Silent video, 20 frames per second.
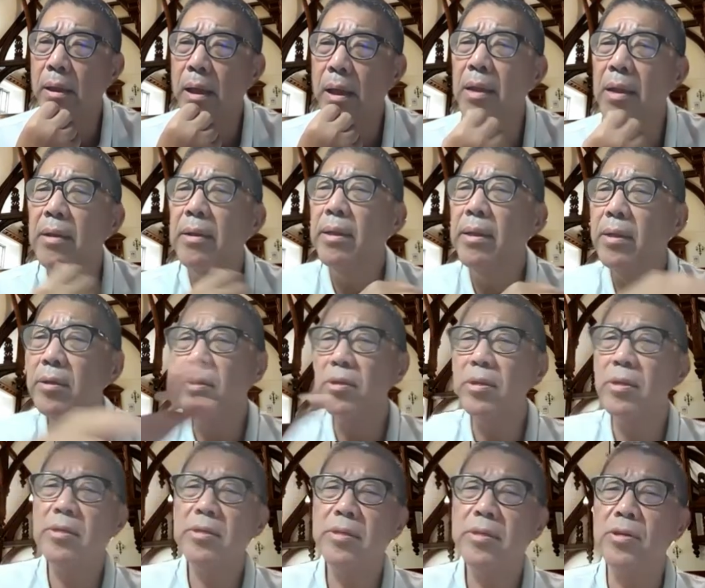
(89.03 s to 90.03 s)
And
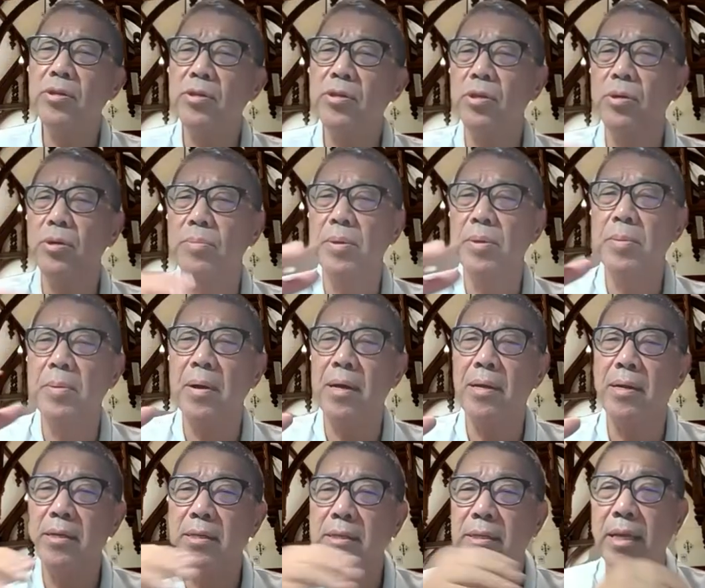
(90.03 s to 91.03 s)
digital skills could be about
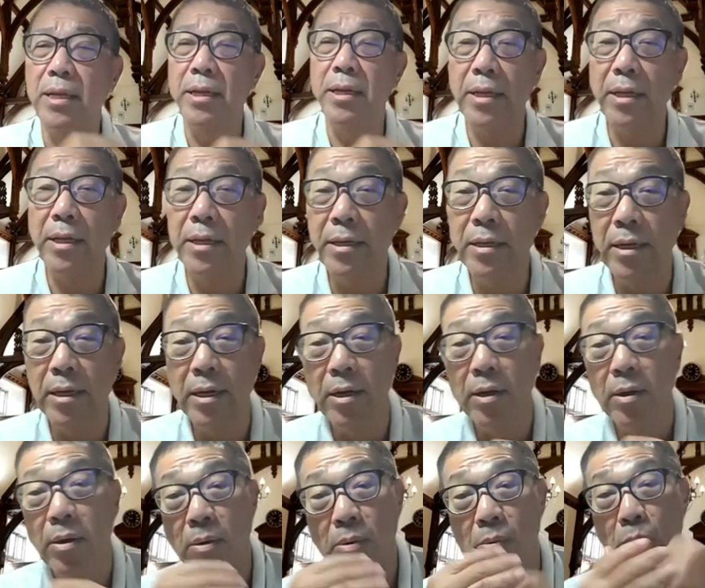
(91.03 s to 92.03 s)
understanding
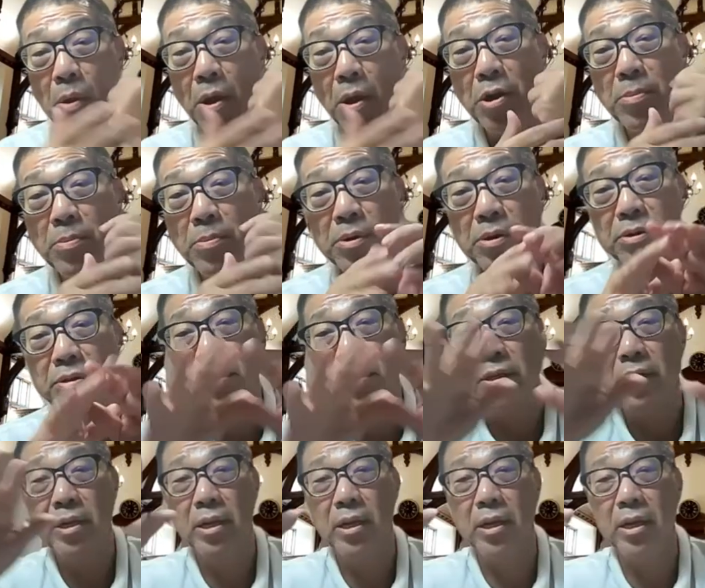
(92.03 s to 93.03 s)

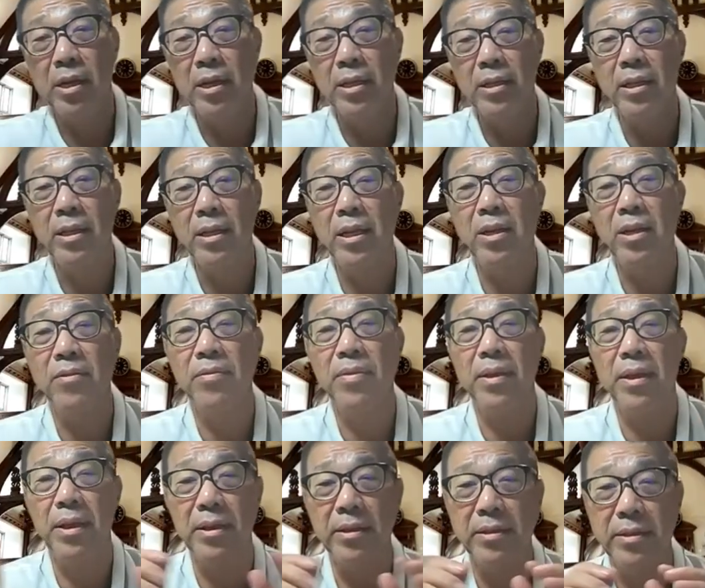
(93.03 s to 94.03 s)
variables, Internet of
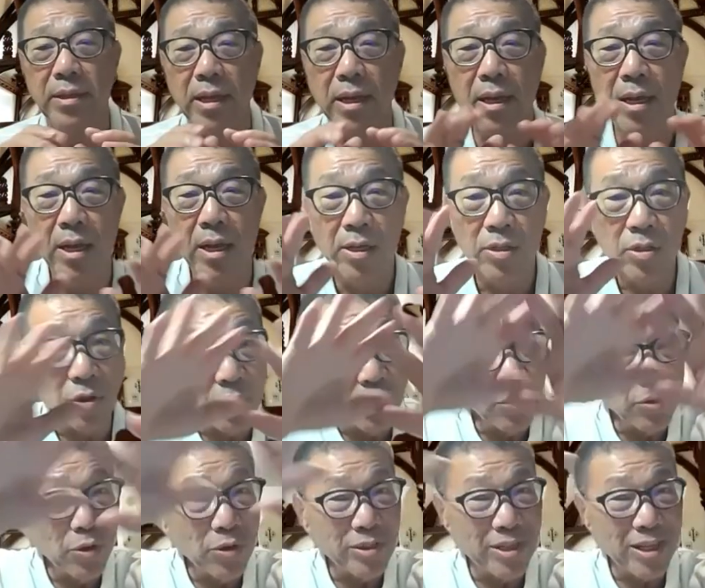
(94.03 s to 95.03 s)
Things, yeah. So
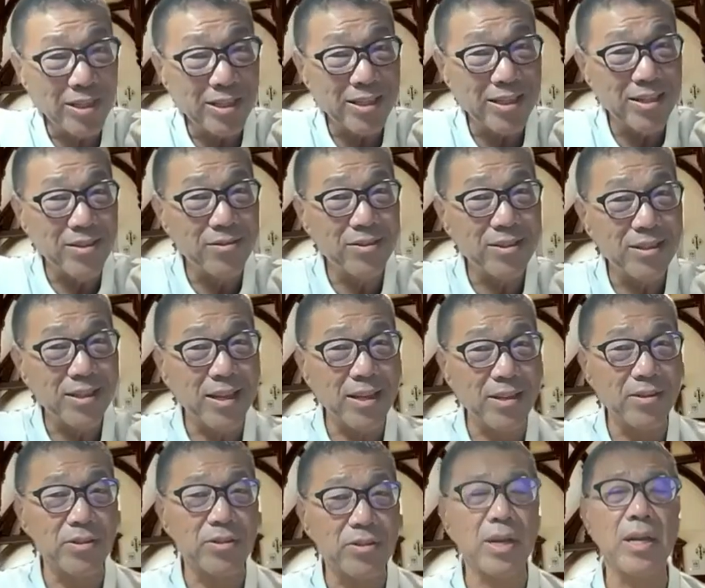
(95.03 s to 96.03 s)
those are still
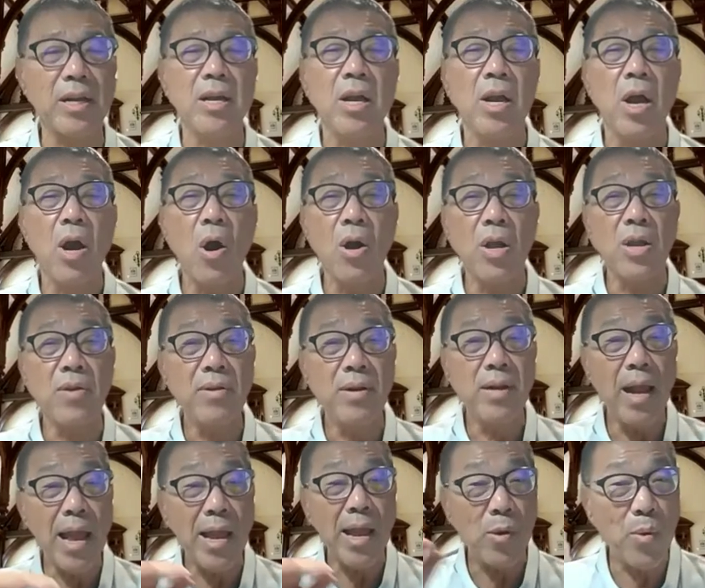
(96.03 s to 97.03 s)
skills, right? Or even
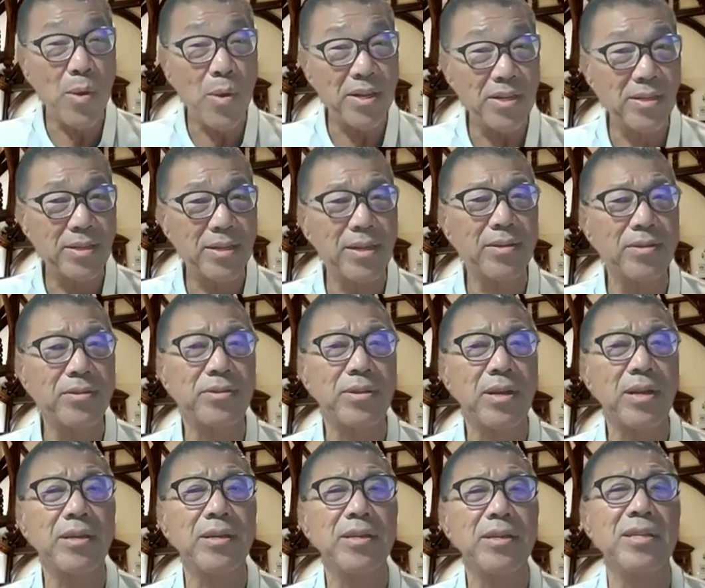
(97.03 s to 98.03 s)
language skills,
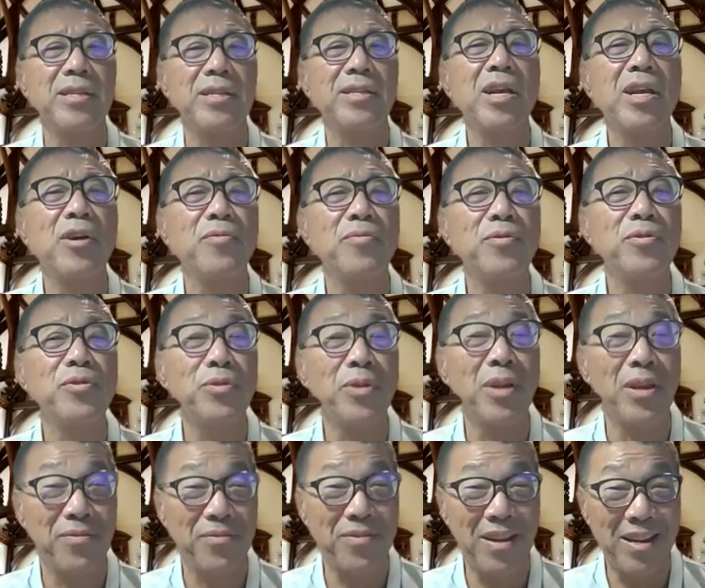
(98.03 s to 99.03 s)
right? It's helpful to
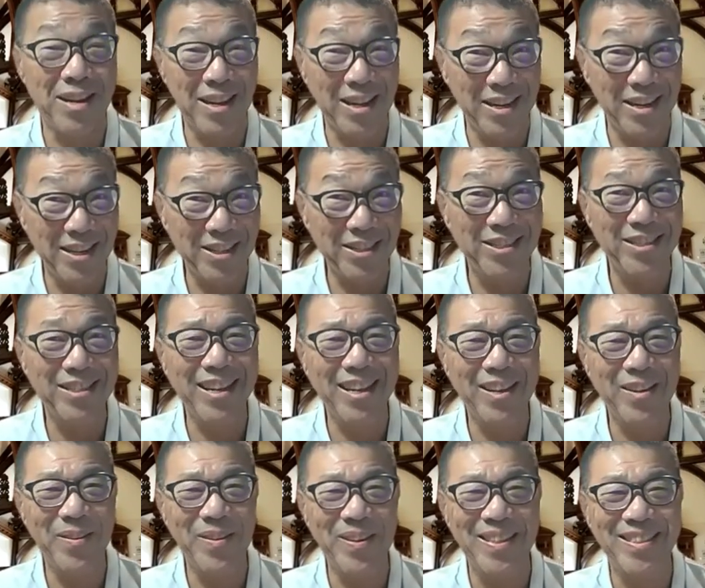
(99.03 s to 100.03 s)
have an additional
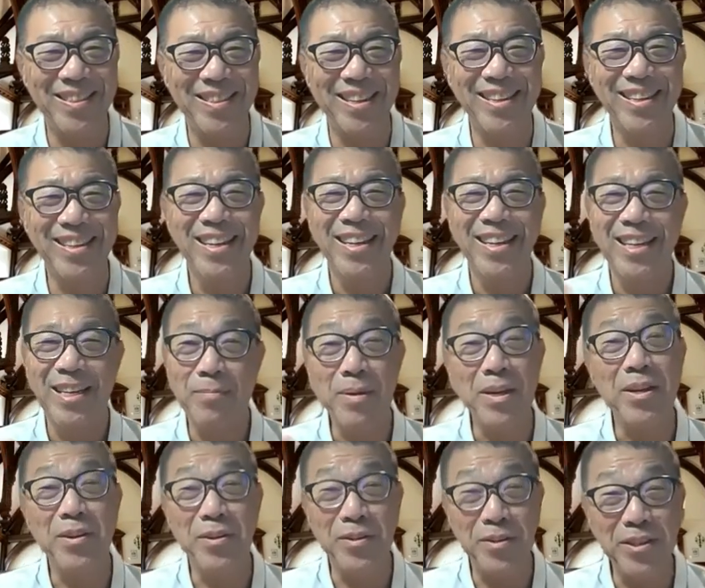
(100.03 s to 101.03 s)
language, right?
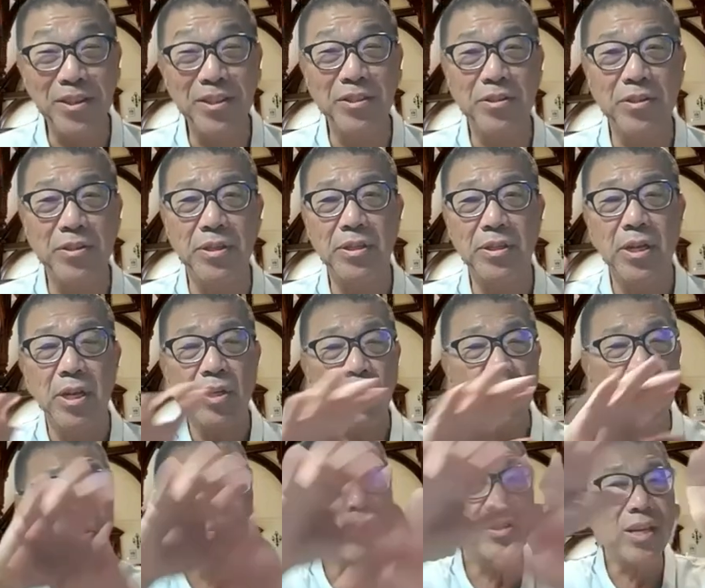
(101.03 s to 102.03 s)
Depending on your interest.
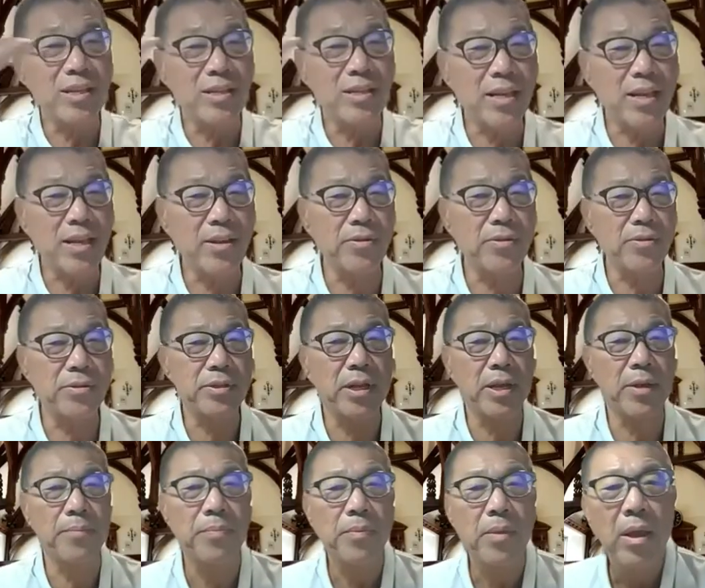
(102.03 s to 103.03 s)
So those are skills,
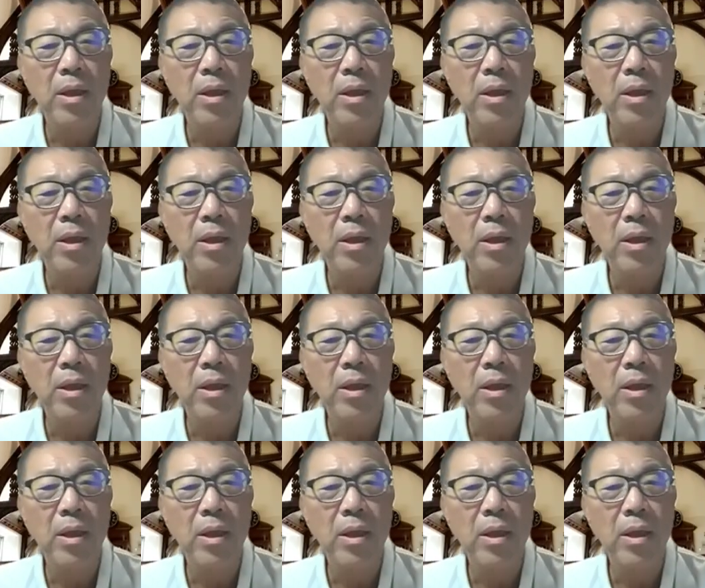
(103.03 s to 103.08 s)
yeah.